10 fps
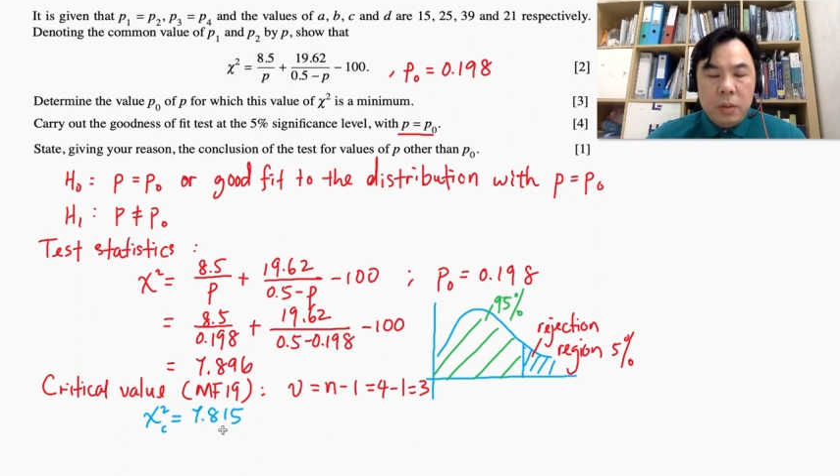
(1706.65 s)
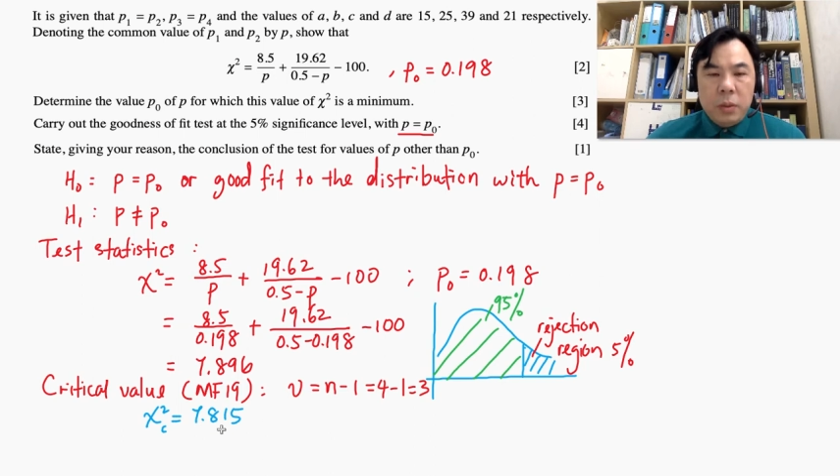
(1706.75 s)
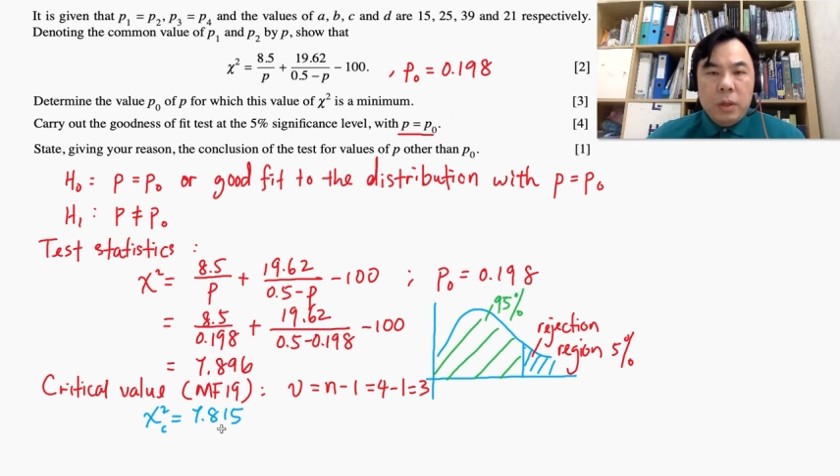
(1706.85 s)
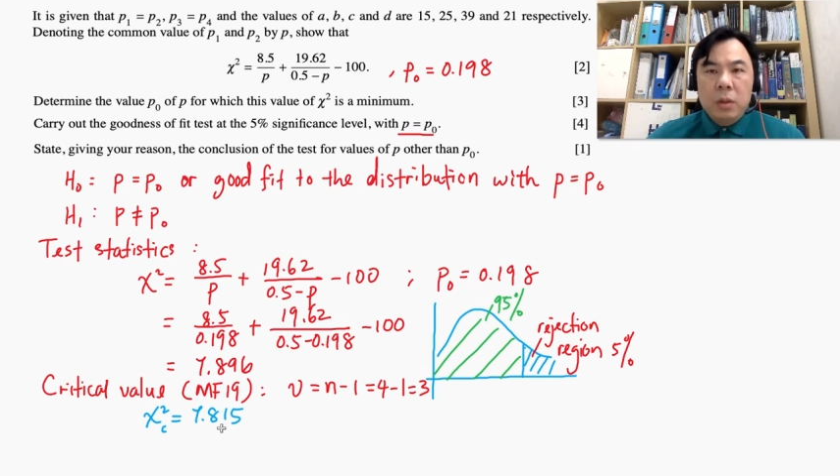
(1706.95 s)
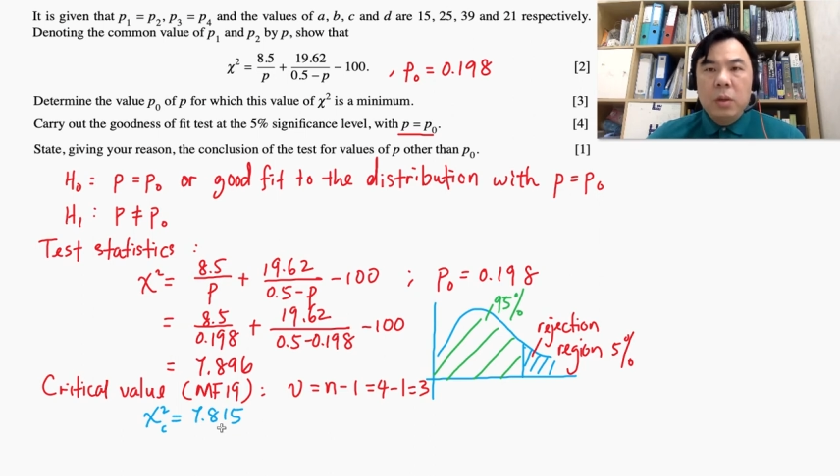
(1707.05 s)

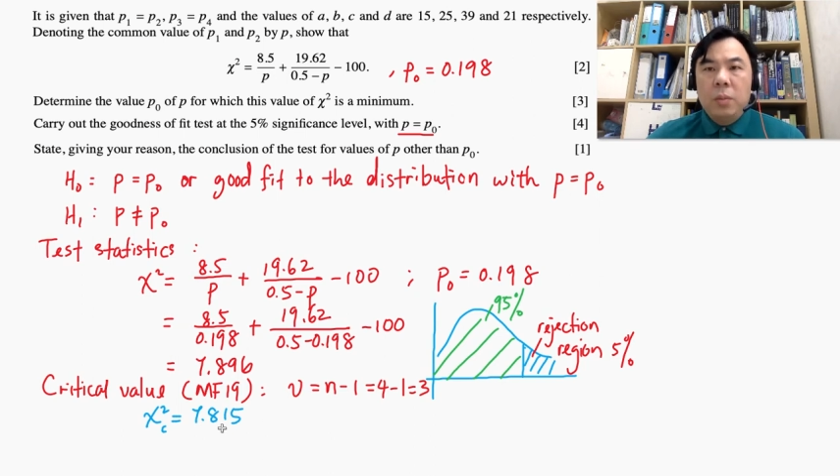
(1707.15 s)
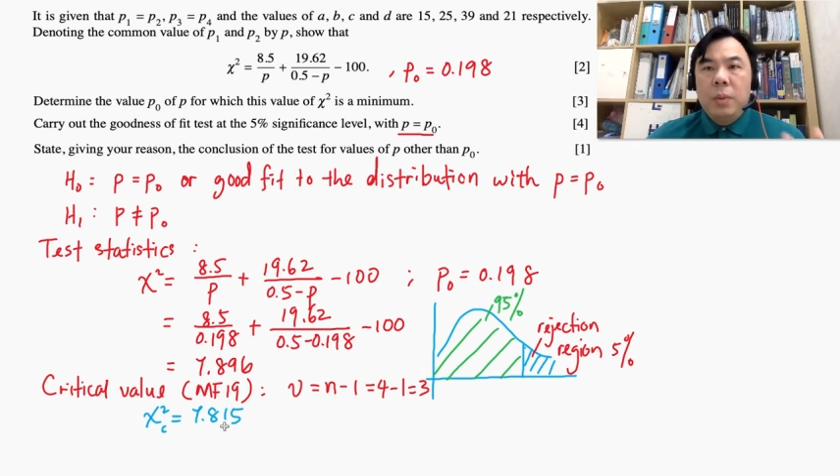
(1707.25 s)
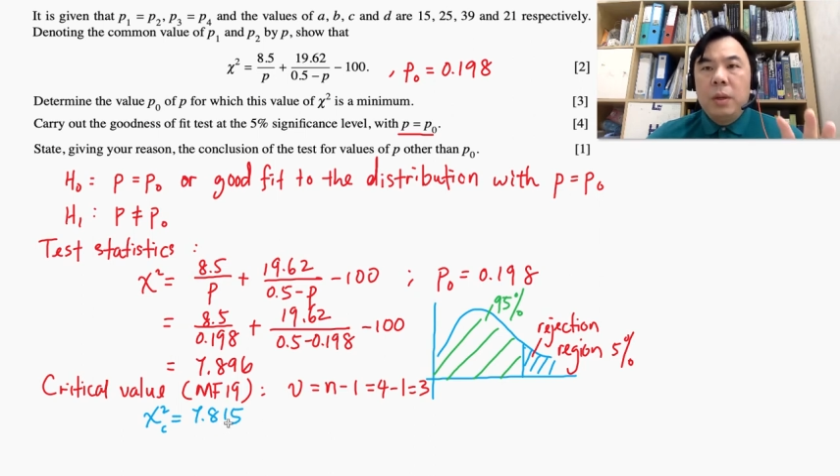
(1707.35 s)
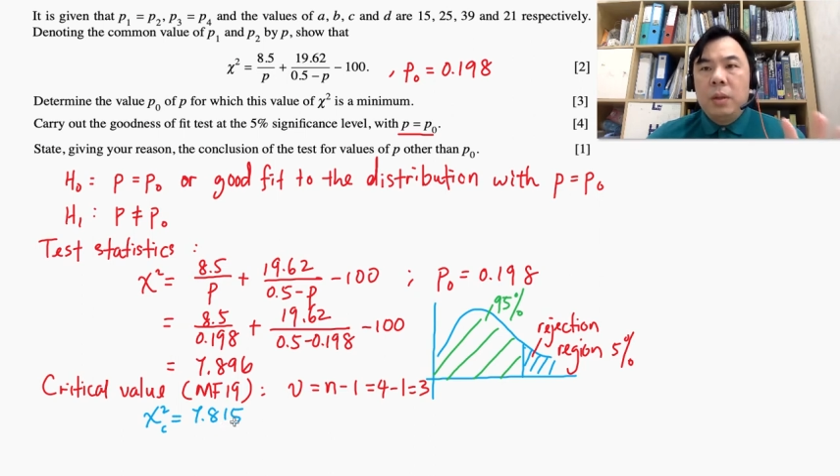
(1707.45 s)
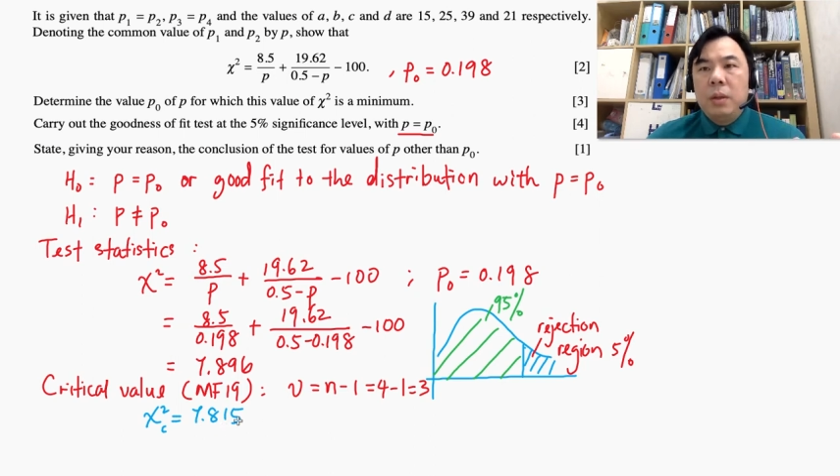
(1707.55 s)
We're going to
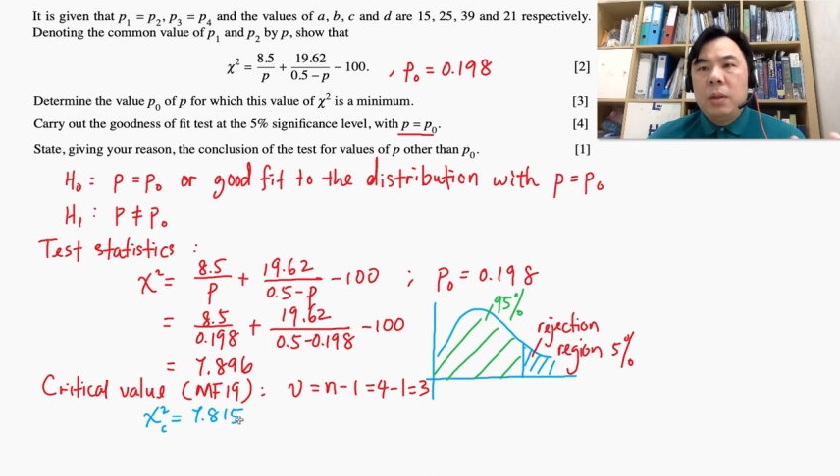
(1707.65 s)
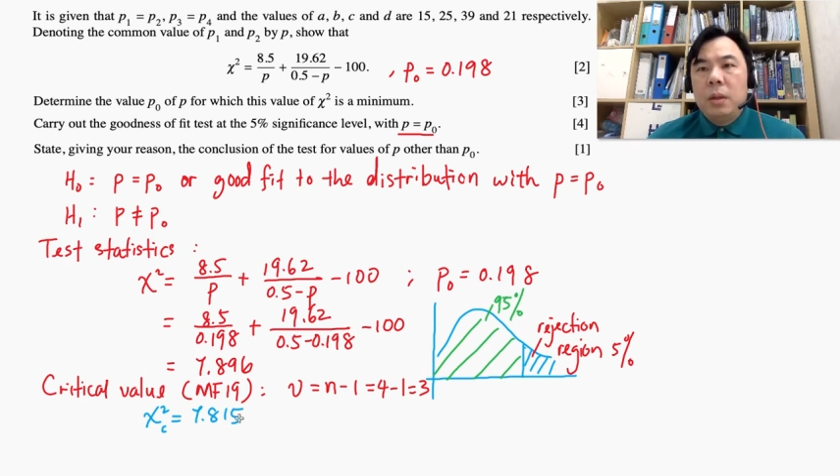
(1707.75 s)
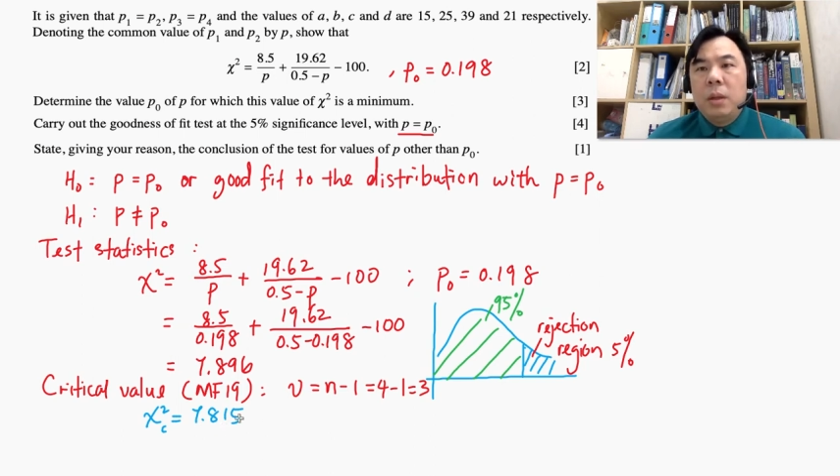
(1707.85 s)
compare this